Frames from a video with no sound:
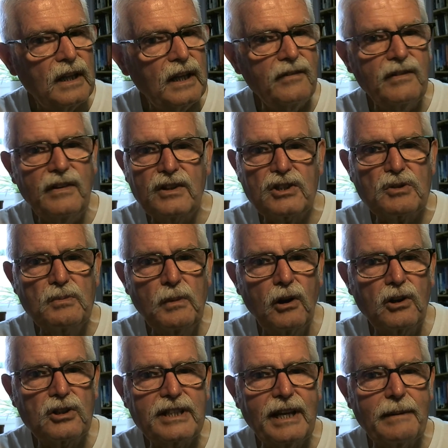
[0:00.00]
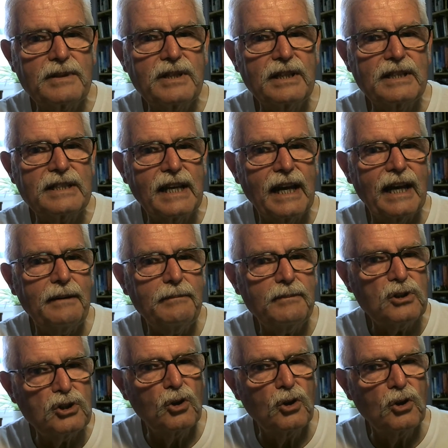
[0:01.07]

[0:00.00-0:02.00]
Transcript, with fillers: even if it's small steps at a time.